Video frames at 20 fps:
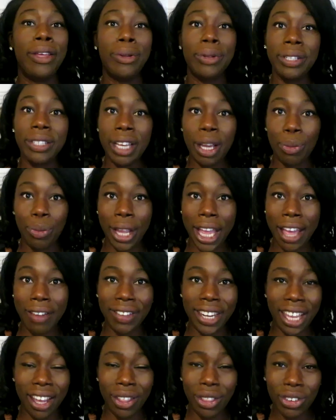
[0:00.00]
The only time we
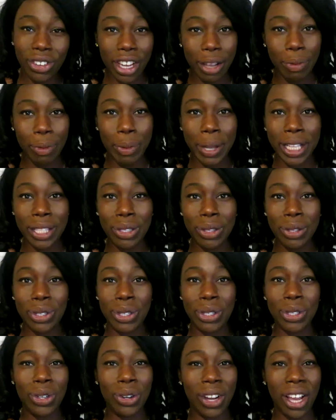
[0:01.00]
have any other type of
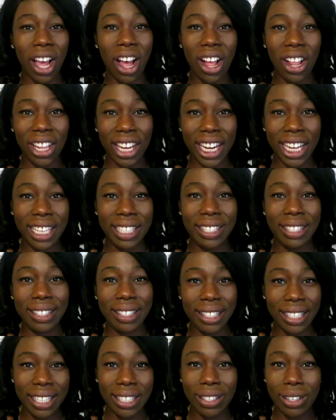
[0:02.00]
pencils is during holidays
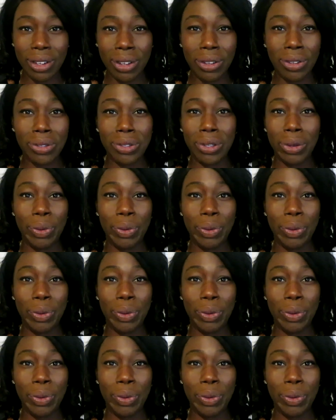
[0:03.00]
and seasonal,